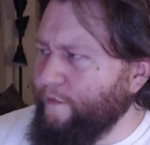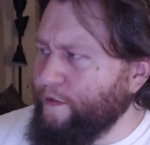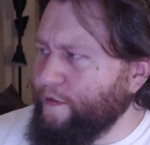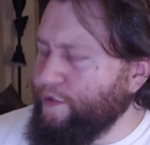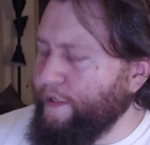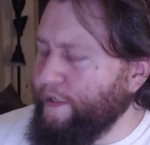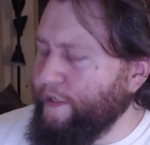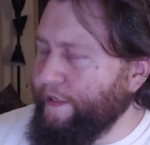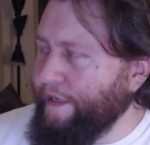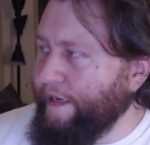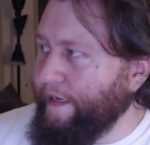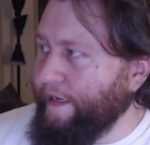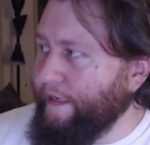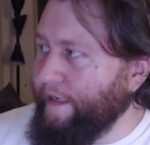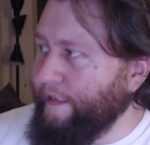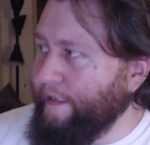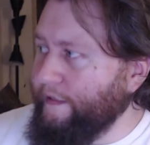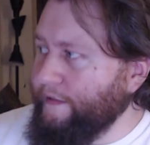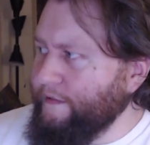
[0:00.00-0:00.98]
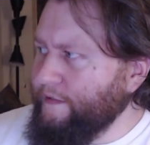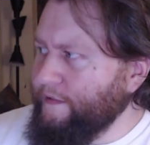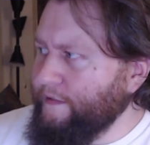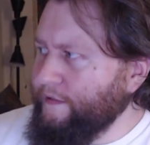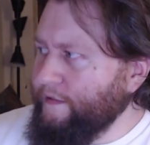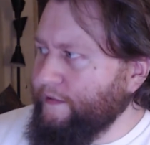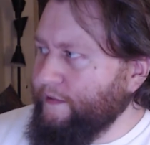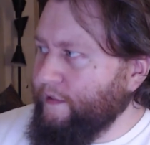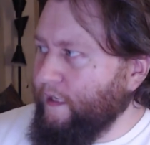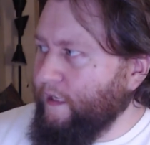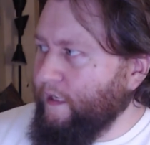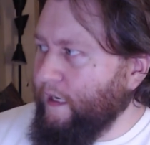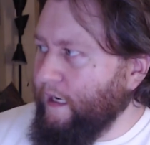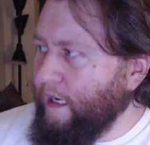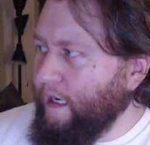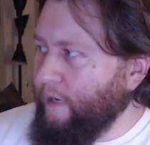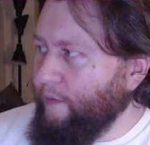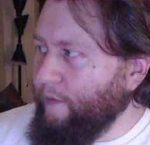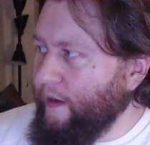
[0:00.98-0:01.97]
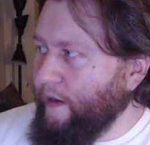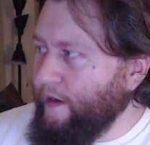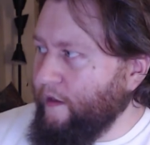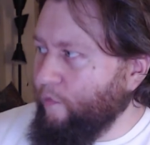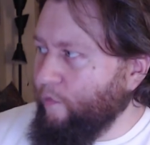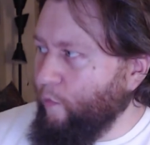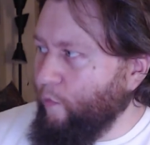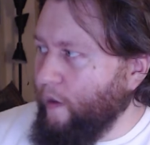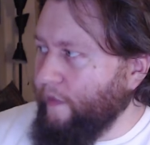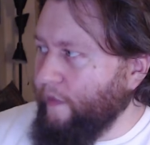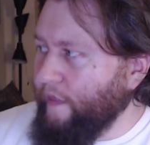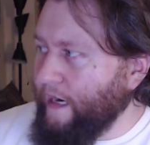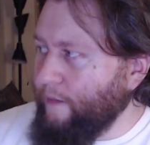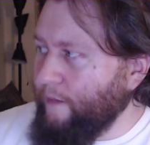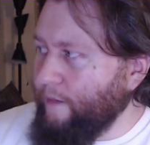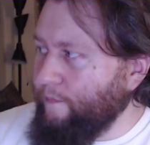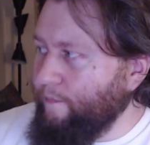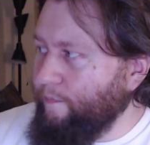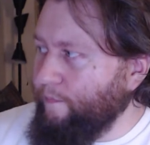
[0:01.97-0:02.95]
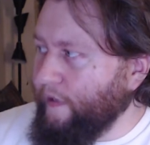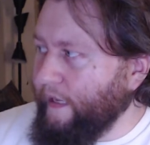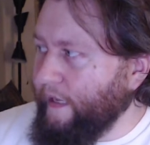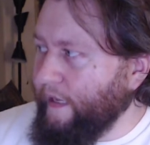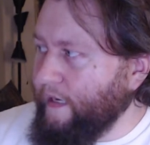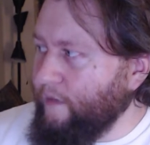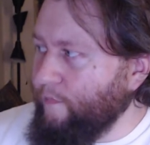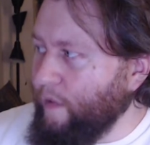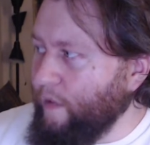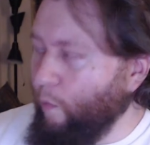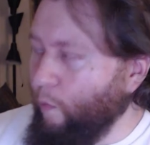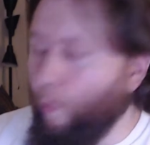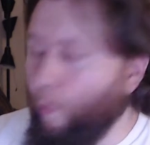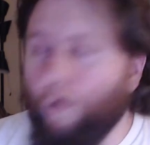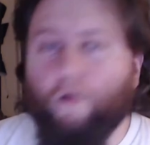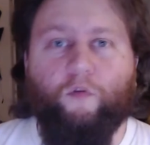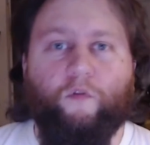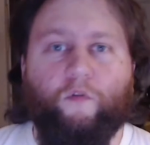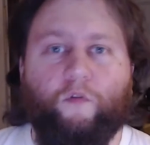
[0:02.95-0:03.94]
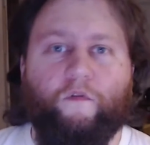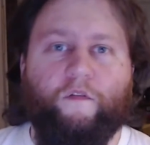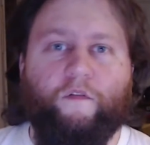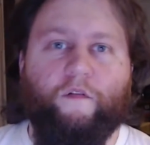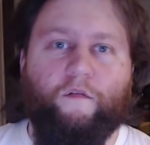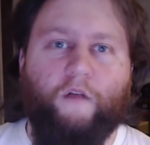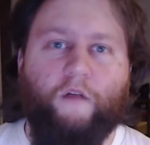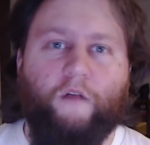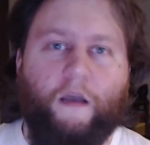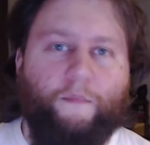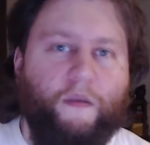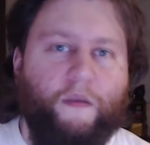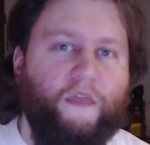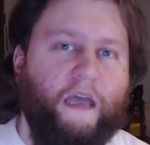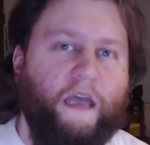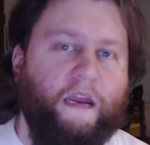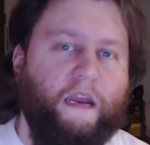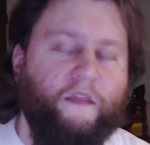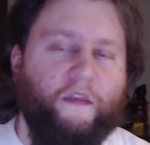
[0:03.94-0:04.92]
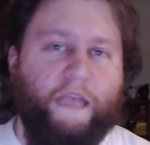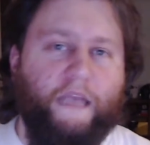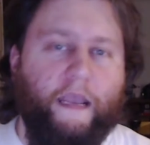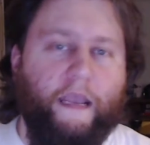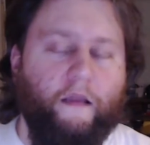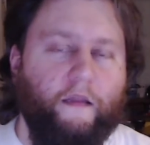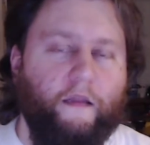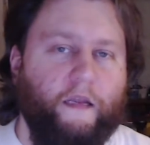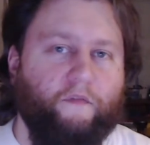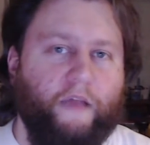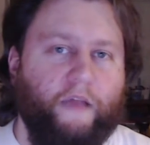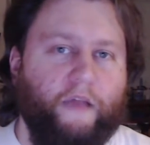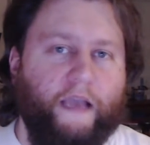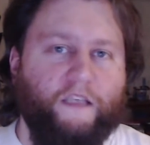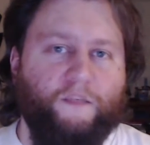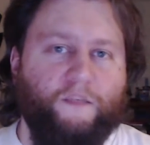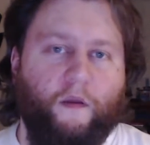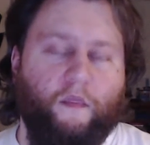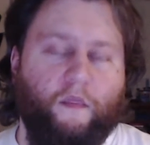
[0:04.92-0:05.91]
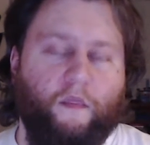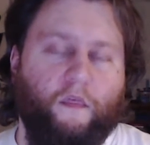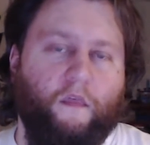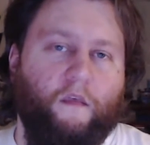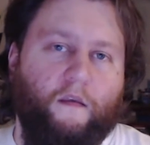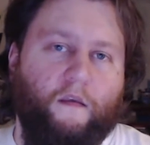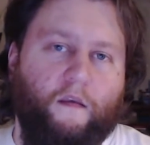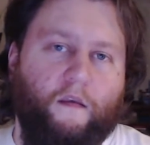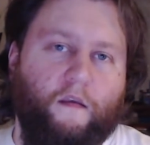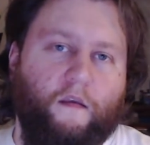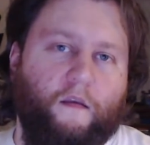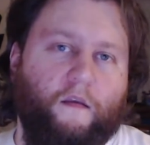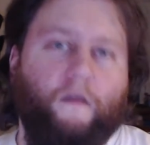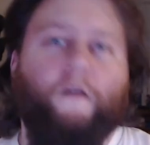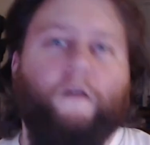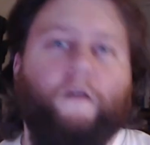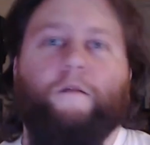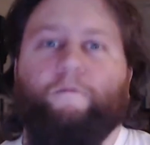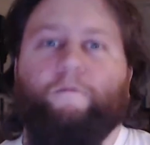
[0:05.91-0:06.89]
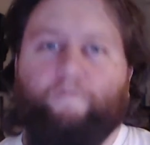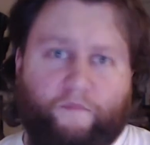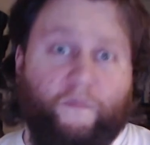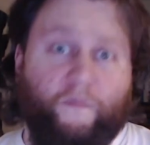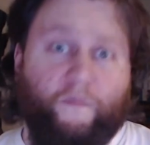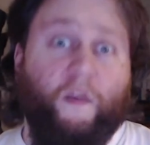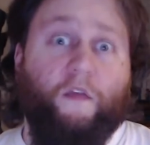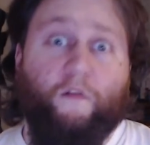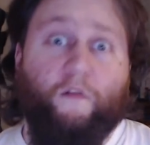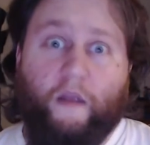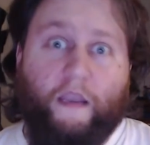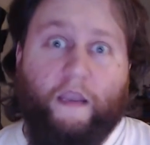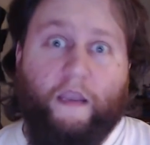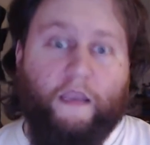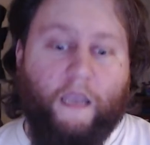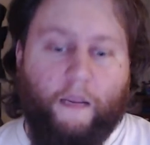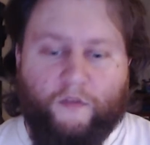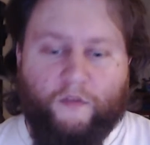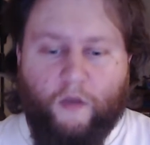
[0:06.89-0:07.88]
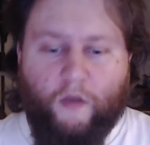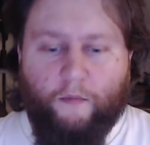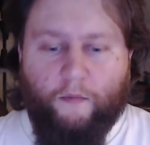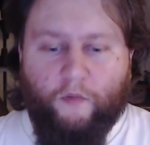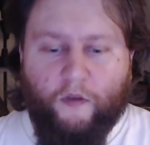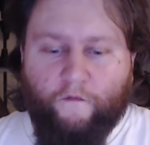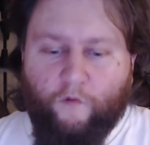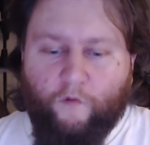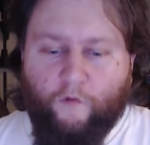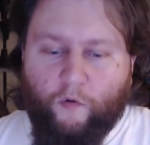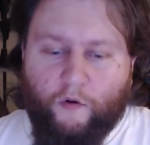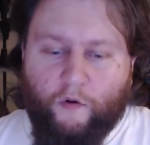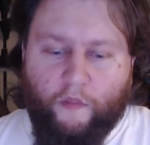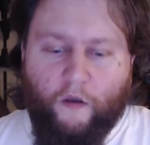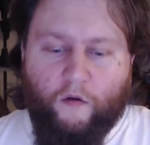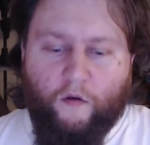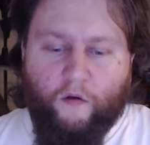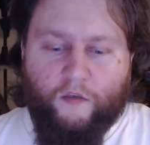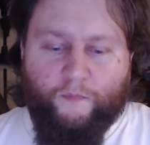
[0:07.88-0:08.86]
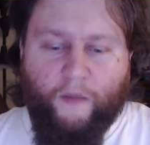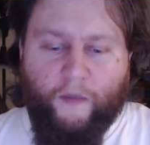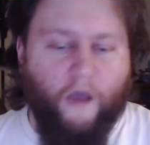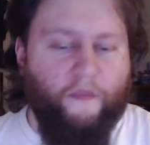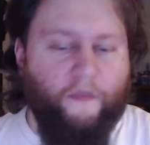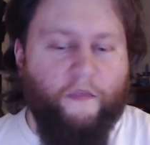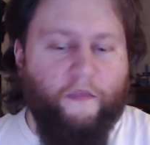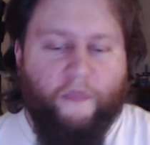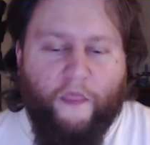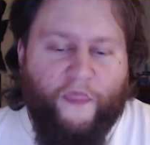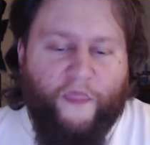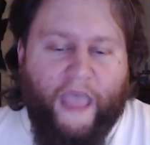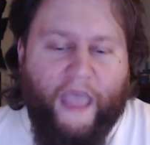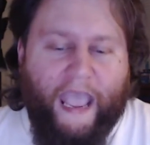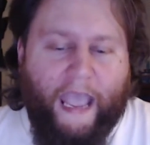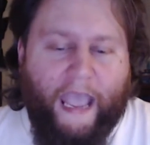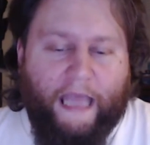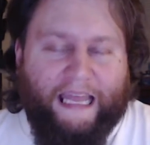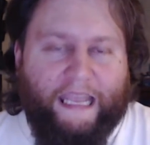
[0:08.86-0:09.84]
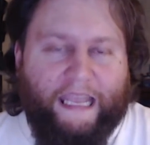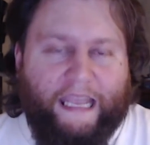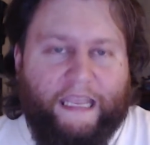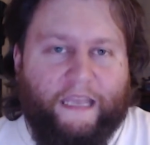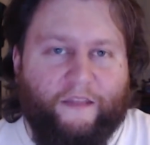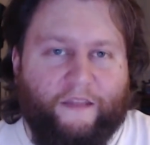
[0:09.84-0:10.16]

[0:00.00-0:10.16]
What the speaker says: did another one that I played and beat, Wargroove. I beat that at the tail end of last month. Another great game. So I'm looking forward to those. But other than that, like,